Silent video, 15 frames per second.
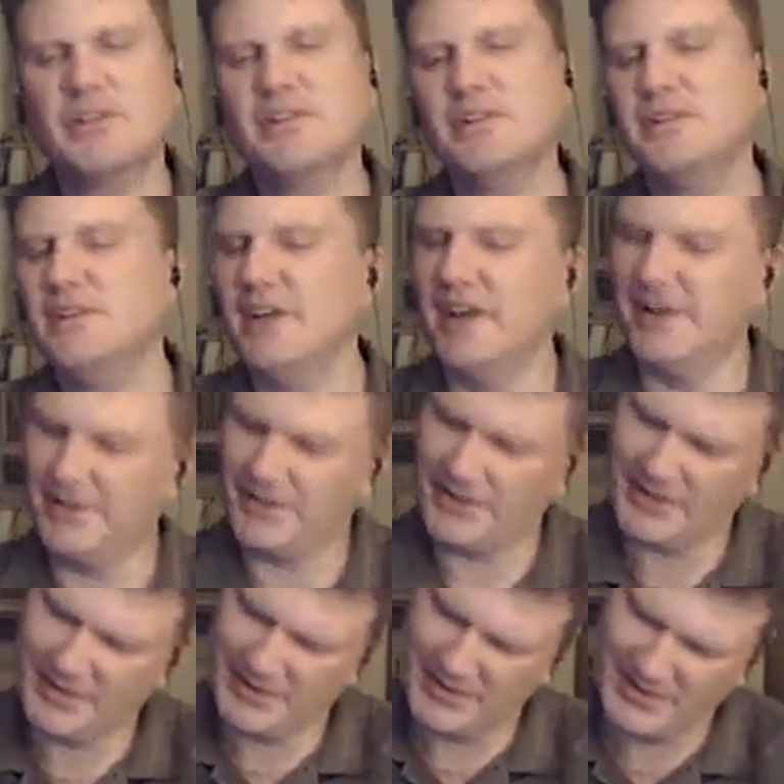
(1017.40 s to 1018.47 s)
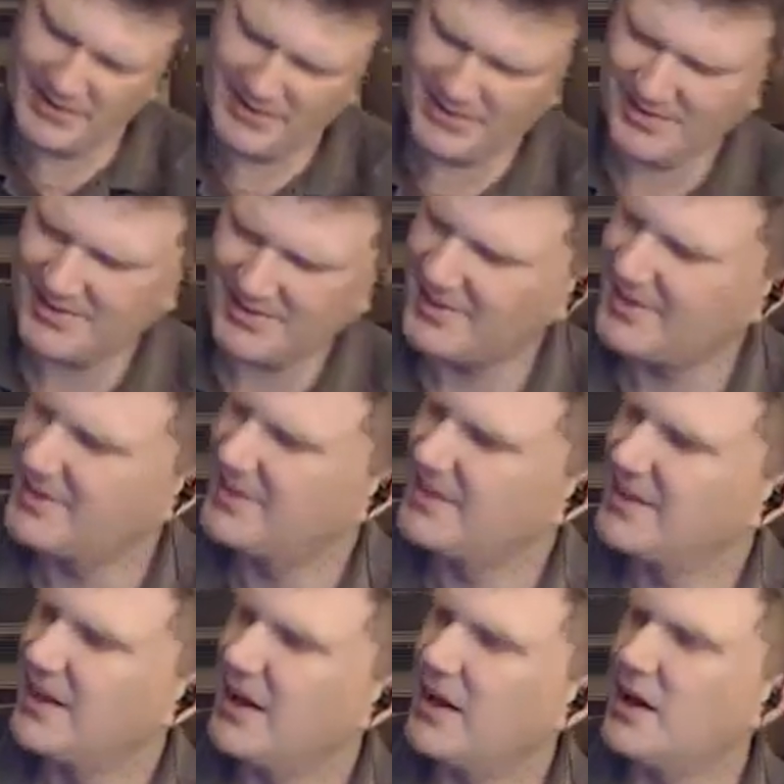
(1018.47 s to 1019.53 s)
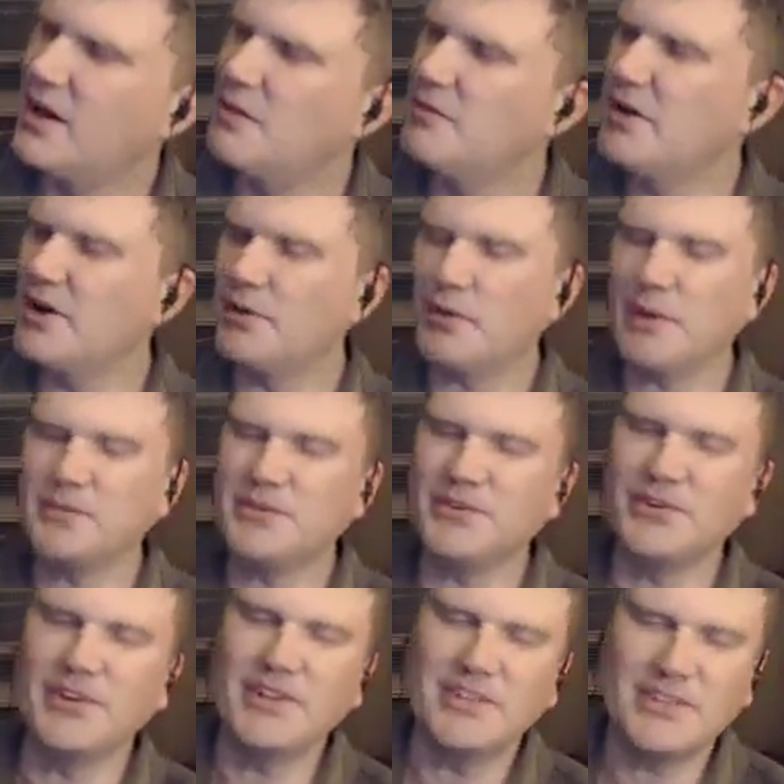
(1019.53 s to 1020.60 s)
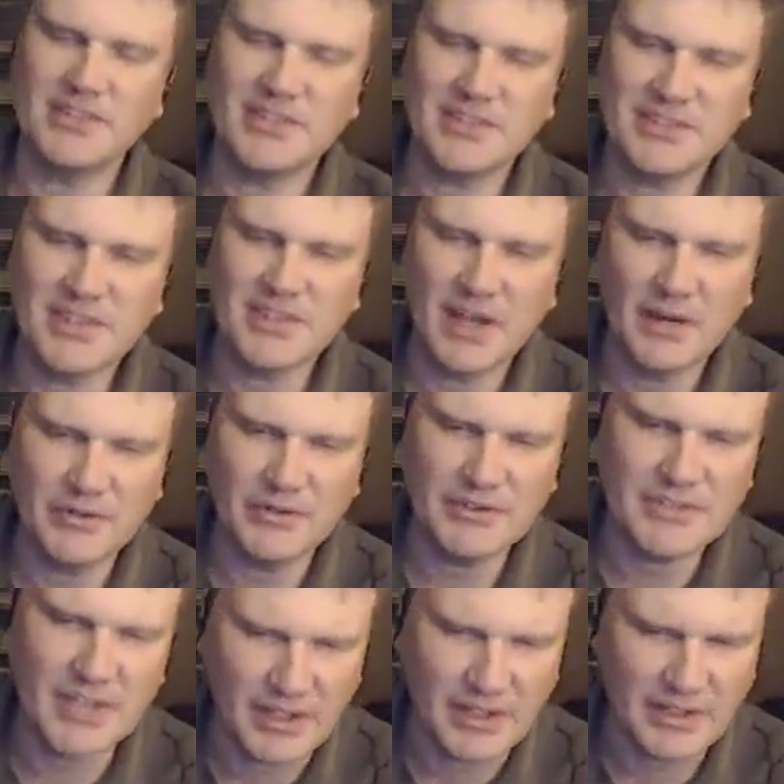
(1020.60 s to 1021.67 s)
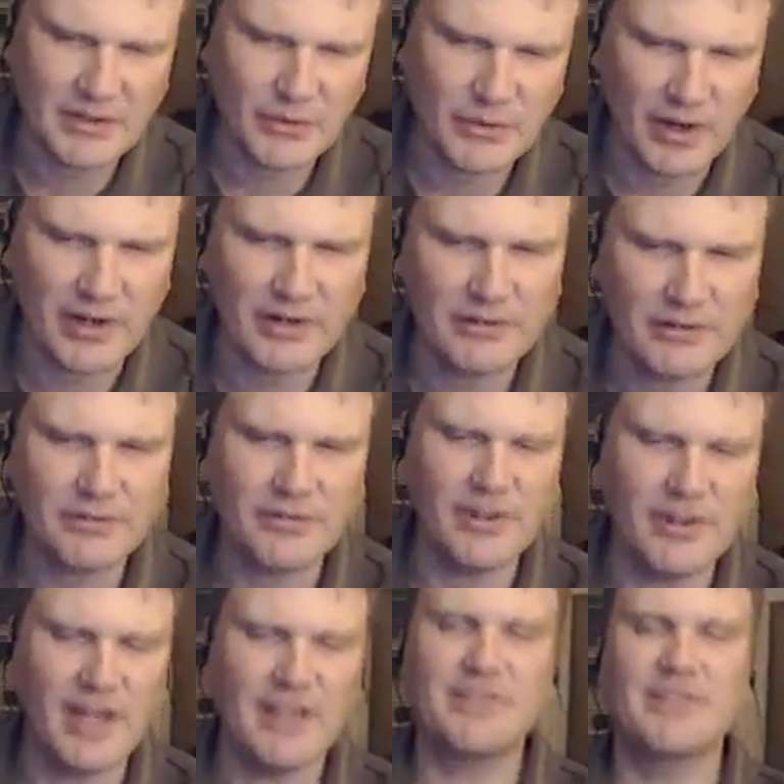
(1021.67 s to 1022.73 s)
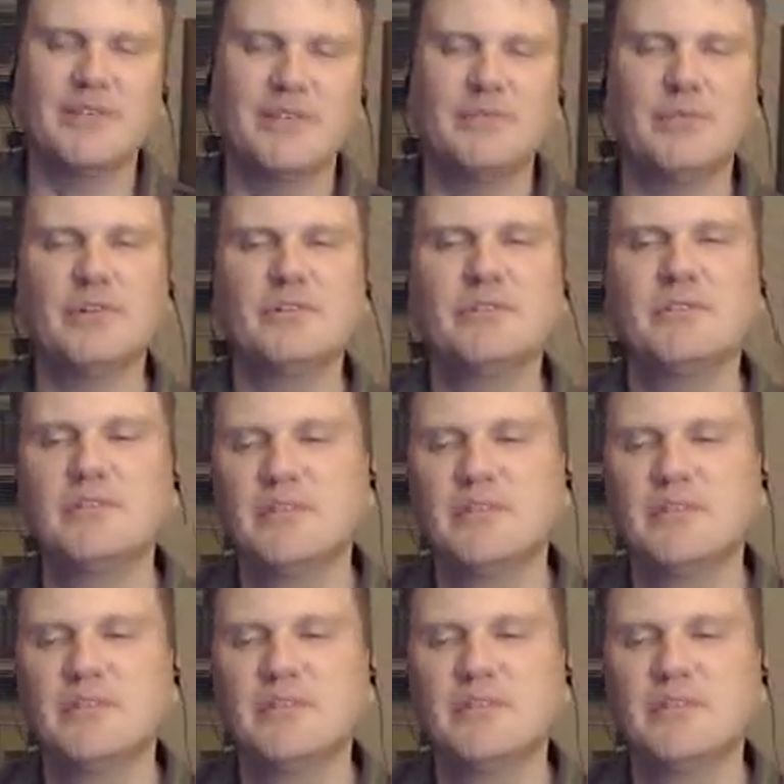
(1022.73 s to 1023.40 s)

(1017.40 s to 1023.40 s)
Yes. Many reptilians at this time would take credit for that symbol,